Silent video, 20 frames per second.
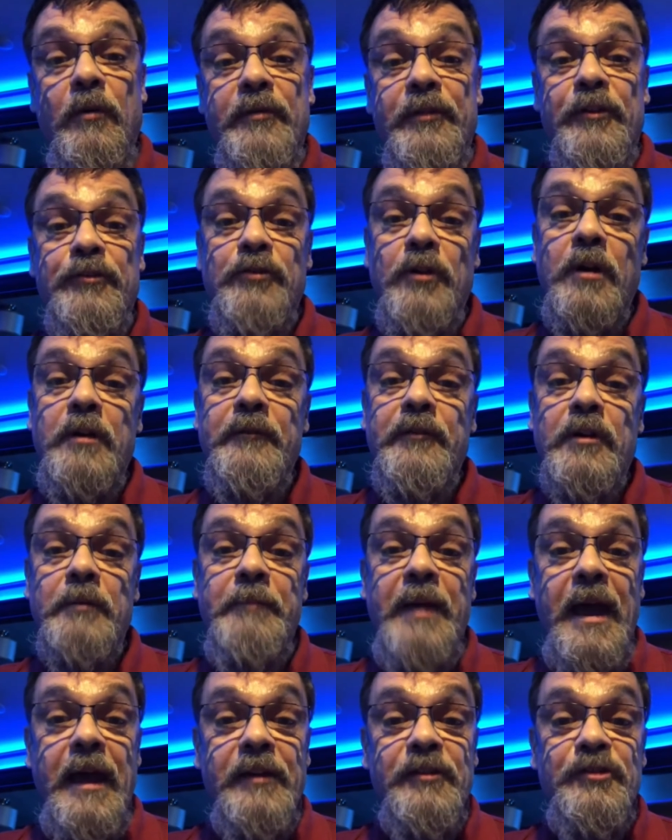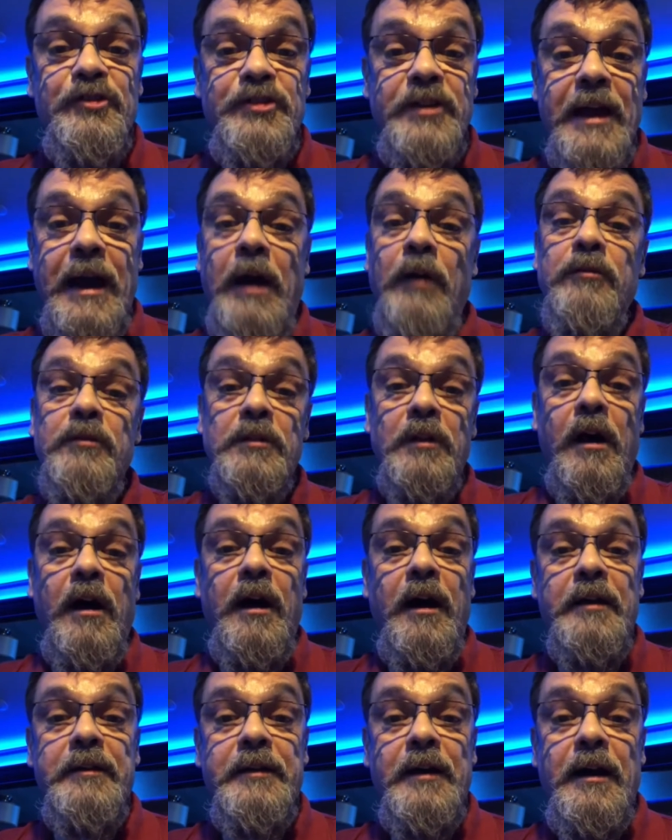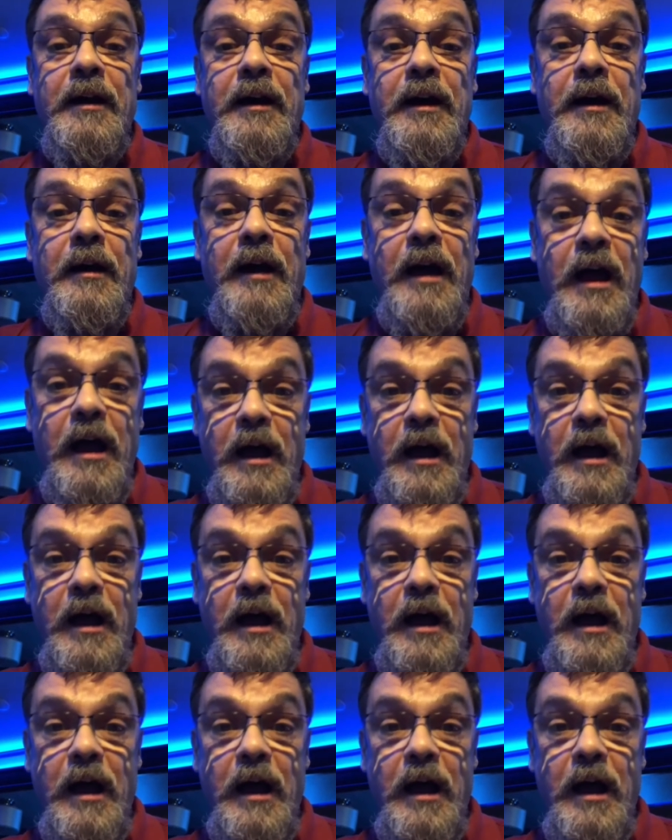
with a stroke of her pen, she outlawed uh,